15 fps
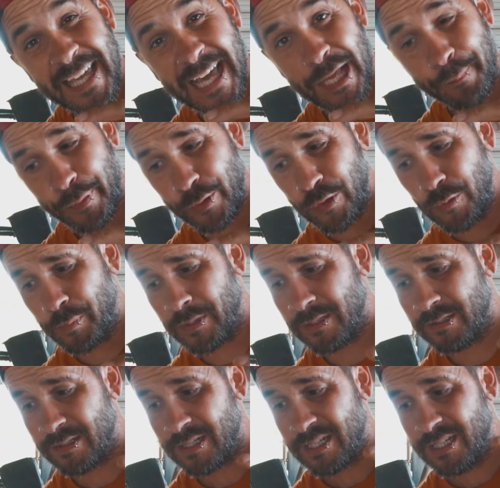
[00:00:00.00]
cat poop,
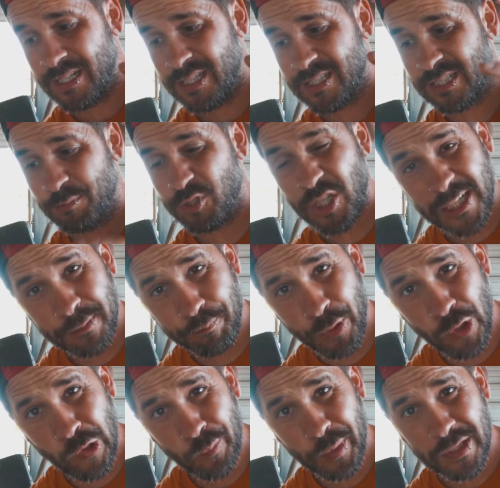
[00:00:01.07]
some chicken
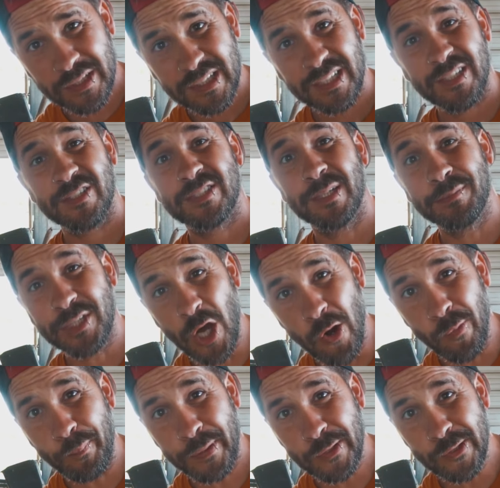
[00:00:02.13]
poop, some
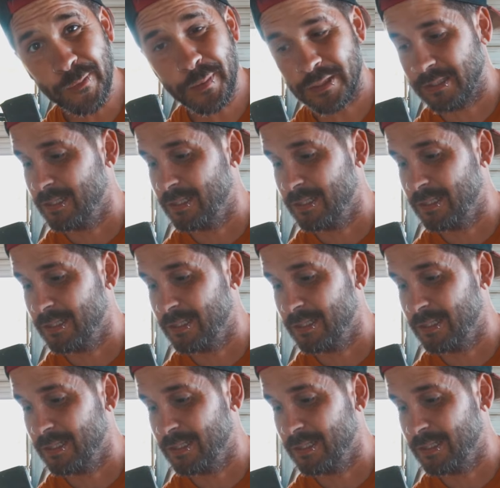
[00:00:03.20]
goat poop,